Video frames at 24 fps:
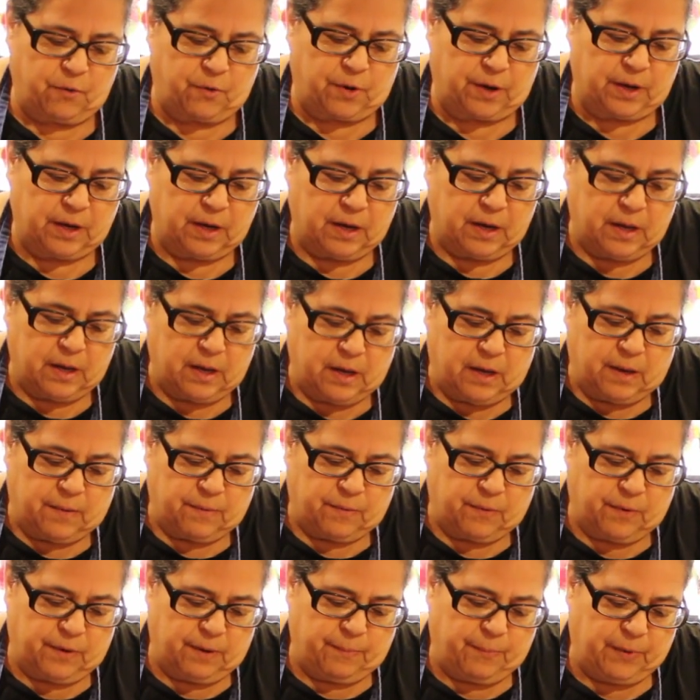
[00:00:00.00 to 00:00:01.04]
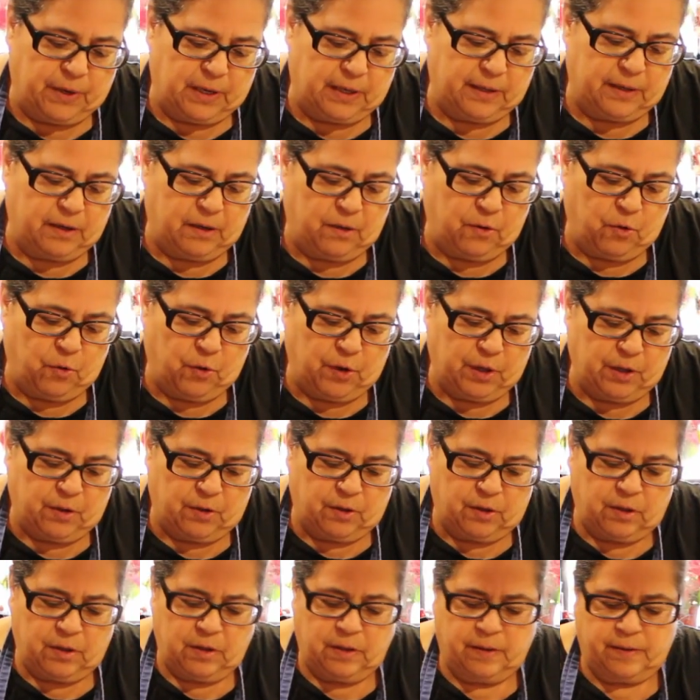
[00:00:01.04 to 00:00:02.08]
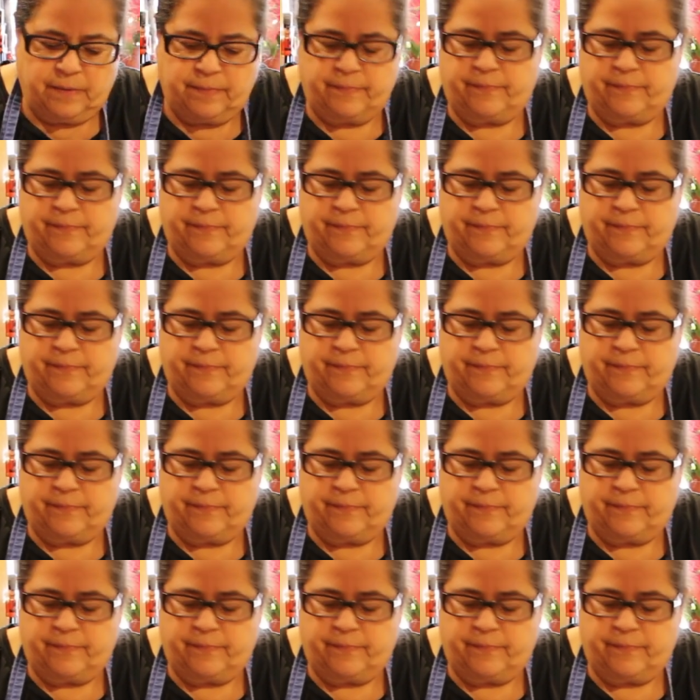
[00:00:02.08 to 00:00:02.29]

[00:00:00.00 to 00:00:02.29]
going. I'm going to put a little oil